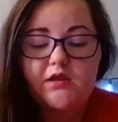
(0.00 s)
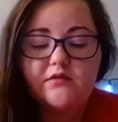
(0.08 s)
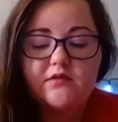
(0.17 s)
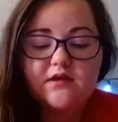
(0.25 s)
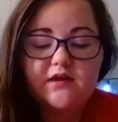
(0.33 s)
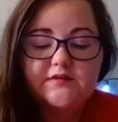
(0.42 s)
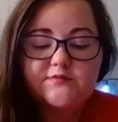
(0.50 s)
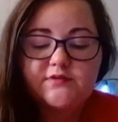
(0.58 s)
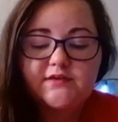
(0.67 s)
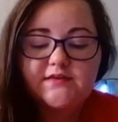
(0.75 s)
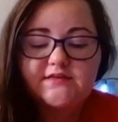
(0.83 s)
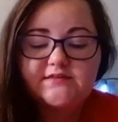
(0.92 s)
The next one
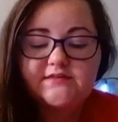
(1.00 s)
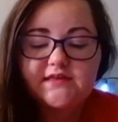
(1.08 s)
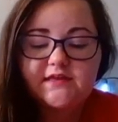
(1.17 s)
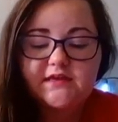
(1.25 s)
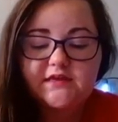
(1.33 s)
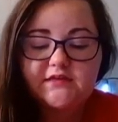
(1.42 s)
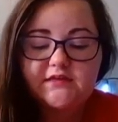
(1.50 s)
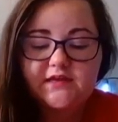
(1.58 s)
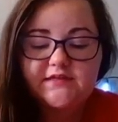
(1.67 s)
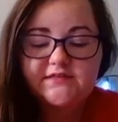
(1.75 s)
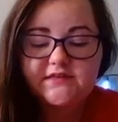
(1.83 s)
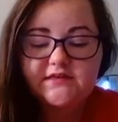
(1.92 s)
is the
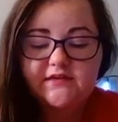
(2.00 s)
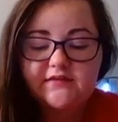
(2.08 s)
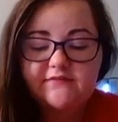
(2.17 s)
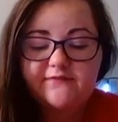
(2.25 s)
Luxie